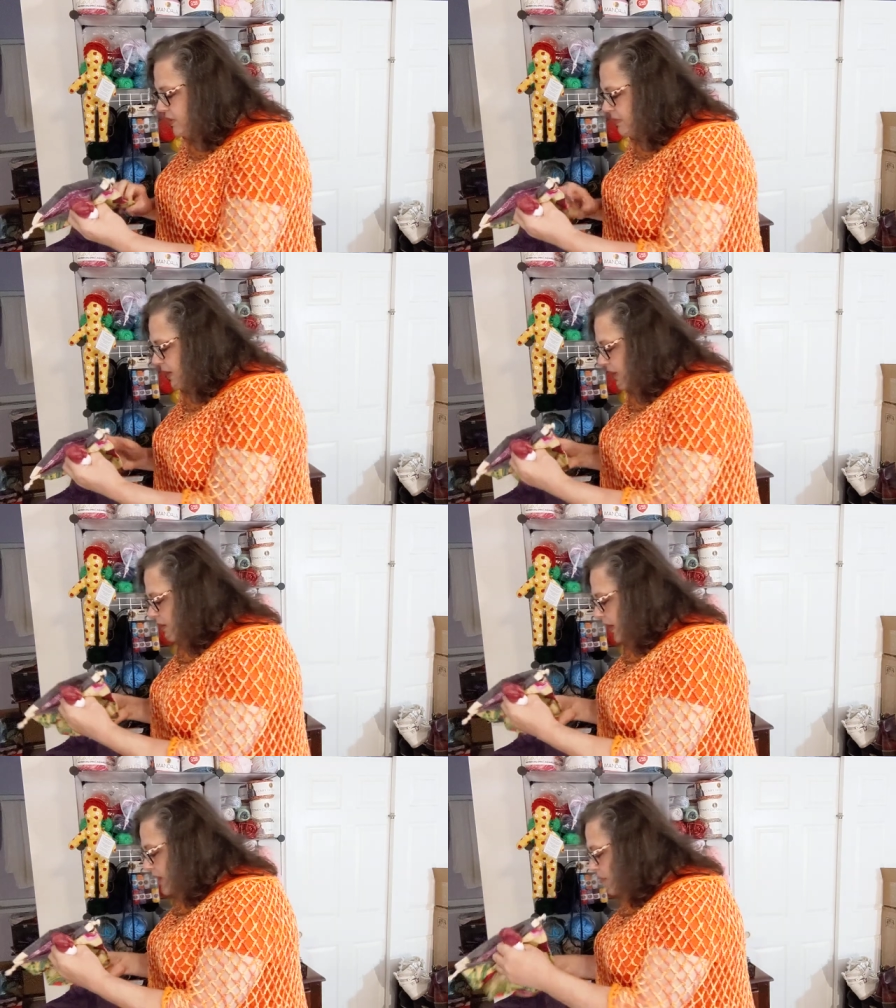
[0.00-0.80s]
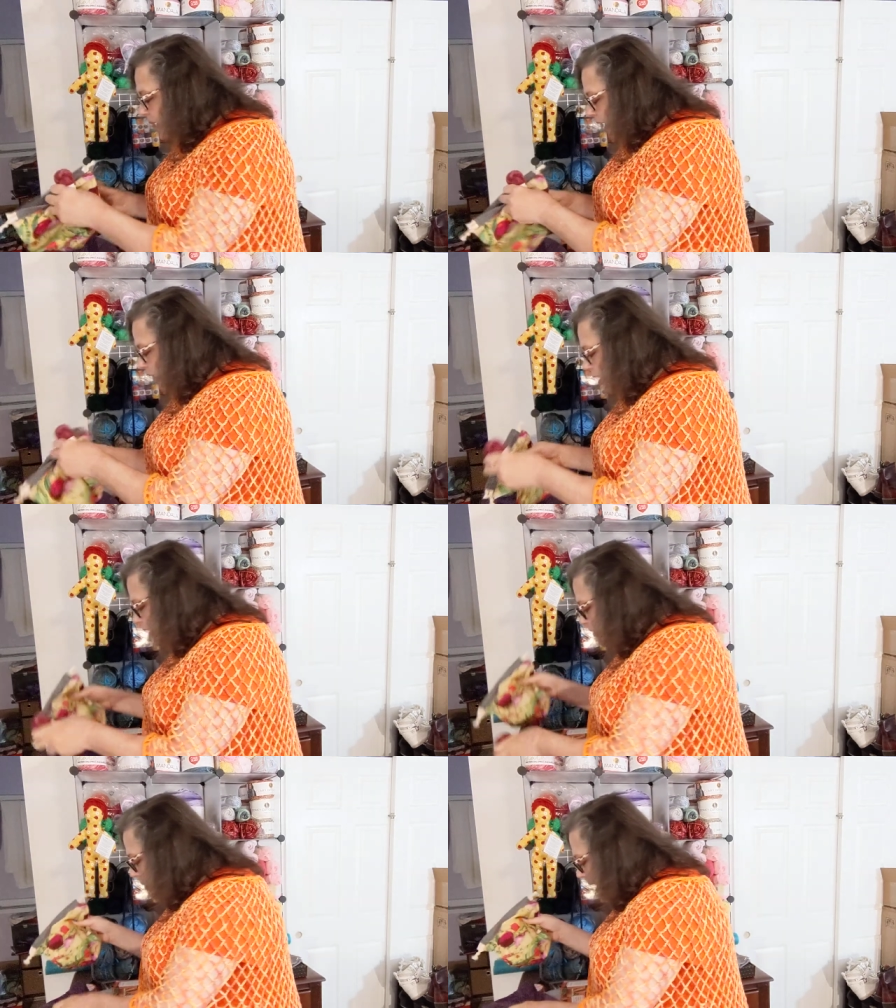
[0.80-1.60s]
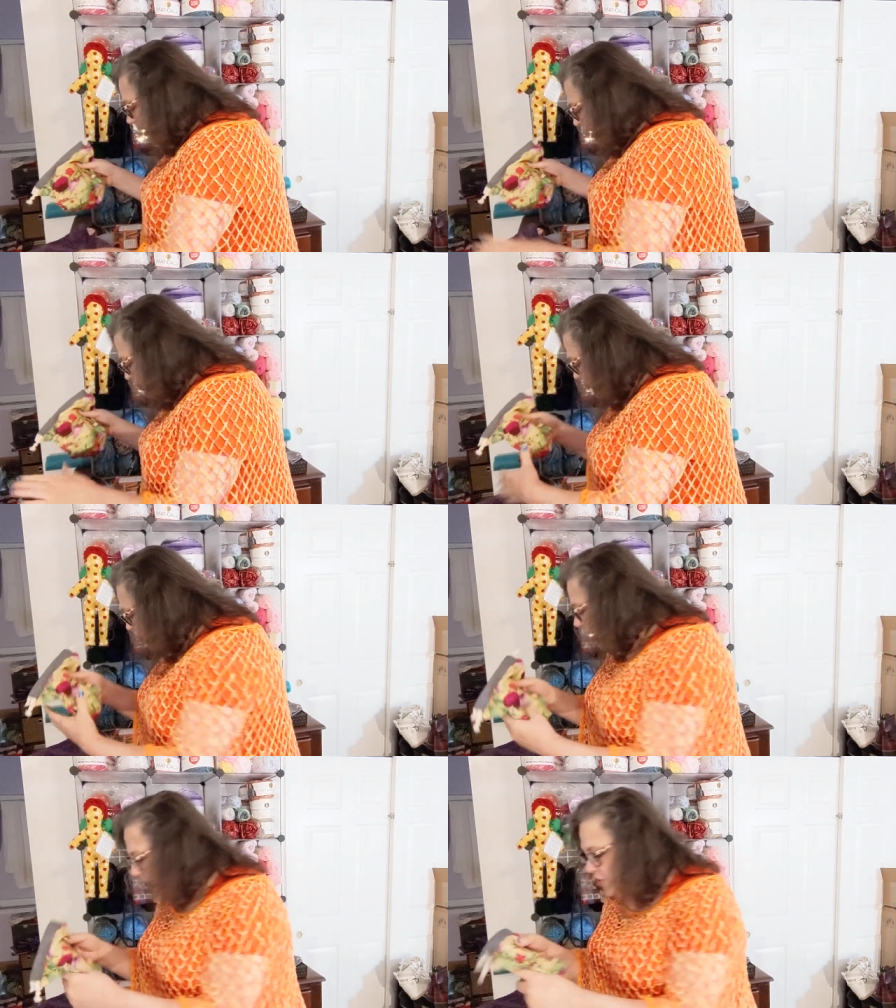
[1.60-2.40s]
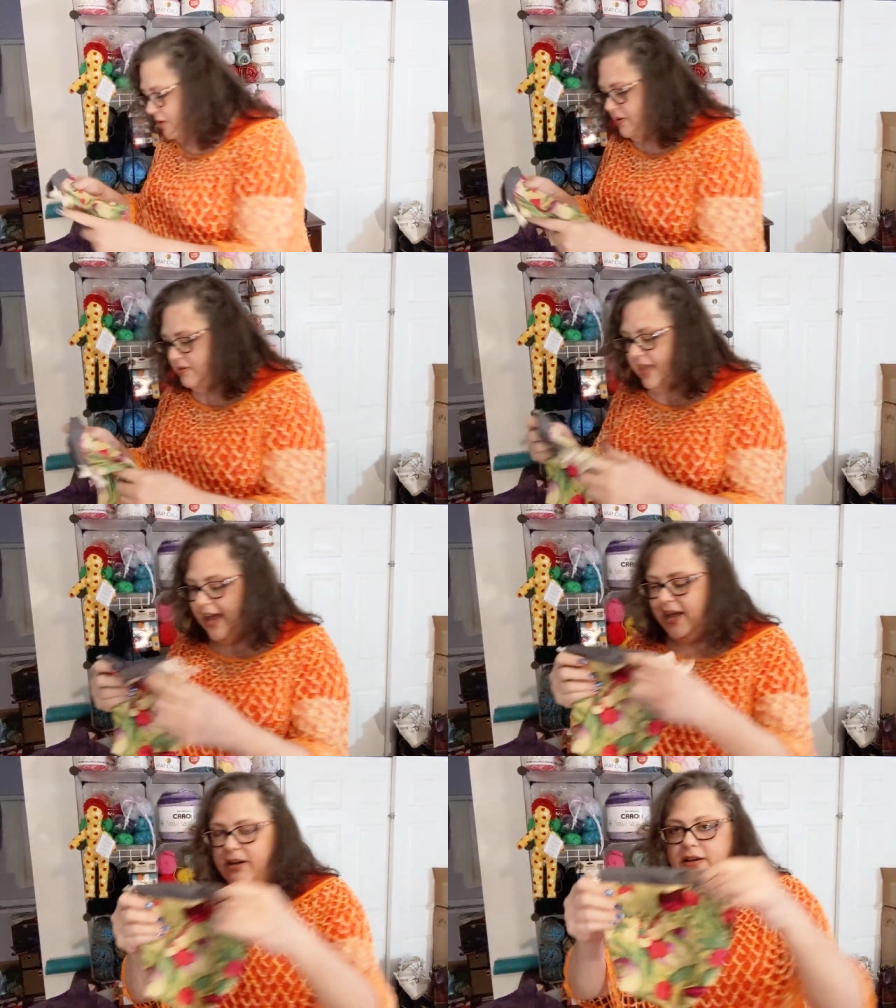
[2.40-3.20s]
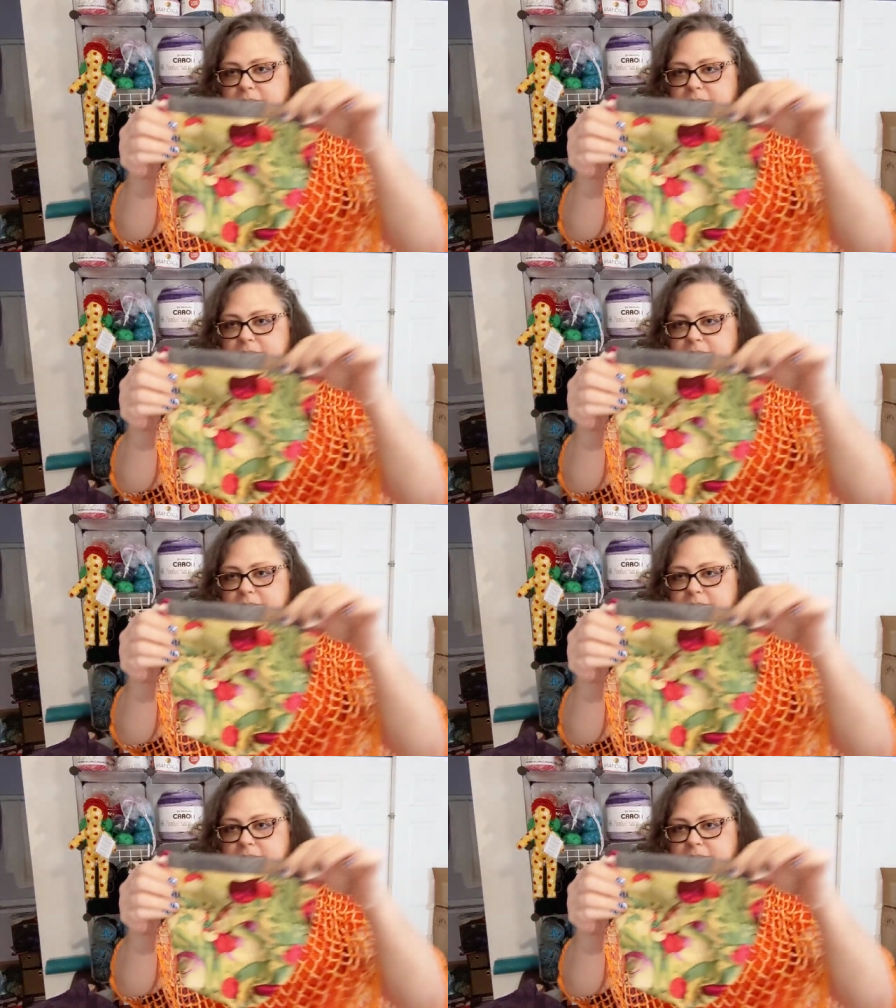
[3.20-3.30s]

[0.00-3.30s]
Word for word: something in the bag of the back. Okay, before I show you that,